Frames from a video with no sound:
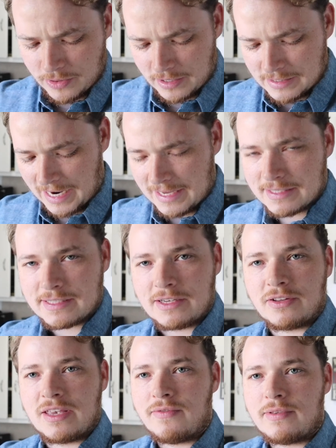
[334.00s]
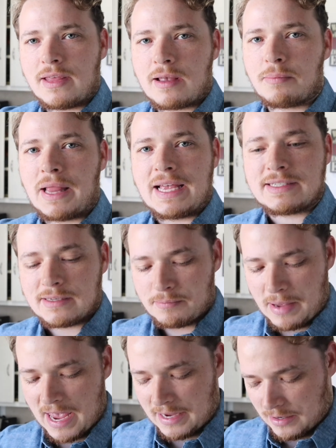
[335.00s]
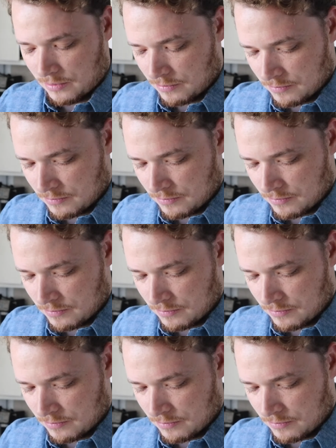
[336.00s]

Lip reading: with a tight seal. Even like a plastic baggie